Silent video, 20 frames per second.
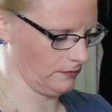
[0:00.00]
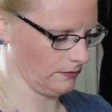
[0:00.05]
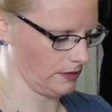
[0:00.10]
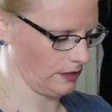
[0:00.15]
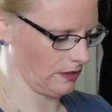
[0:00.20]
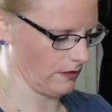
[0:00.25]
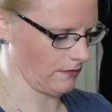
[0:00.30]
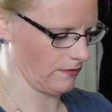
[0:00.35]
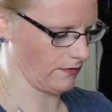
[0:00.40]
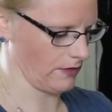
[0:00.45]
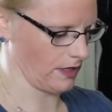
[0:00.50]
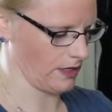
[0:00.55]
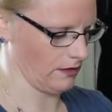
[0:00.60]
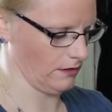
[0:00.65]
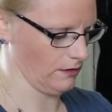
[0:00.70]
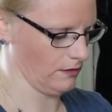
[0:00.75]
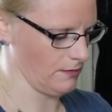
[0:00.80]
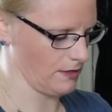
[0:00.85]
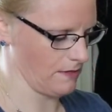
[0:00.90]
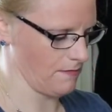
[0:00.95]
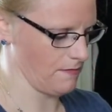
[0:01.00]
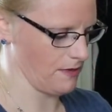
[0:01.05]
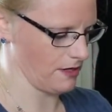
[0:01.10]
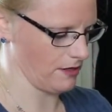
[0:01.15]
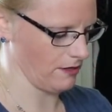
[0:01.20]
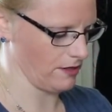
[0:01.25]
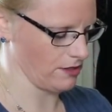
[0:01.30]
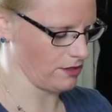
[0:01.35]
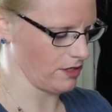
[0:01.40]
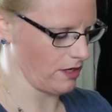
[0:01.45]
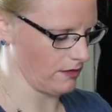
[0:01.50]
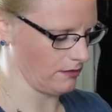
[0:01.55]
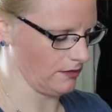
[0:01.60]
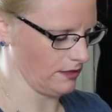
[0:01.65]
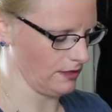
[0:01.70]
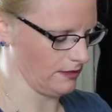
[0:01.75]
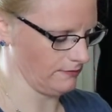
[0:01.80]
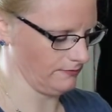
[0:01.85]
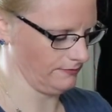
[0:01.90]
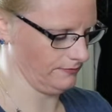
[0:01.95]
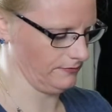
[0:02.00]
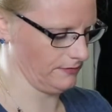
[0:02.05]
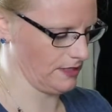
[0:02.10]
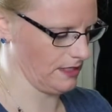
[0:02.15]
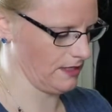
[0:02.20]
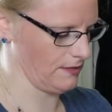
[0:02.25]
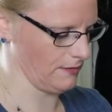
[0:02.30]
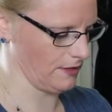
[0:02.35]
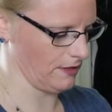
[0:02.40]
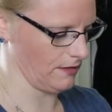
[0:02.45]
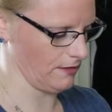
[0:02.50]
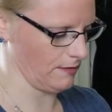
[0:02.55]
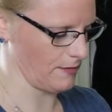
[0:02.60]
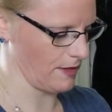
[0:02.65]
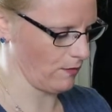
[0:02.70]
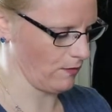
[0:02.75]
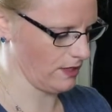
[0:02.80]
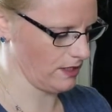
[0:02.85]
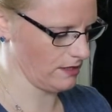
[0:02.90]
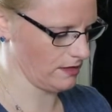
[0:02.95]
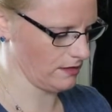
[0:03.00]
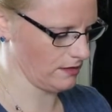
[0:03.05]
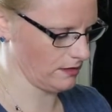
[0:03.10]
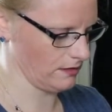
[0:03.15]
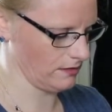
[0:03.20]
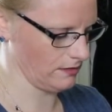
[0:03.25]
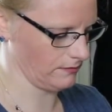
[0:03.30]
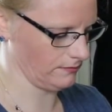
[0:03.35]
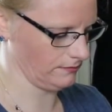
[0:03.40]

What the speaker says: So I've got a little bit of butter and chocolate in the middle of my whisk.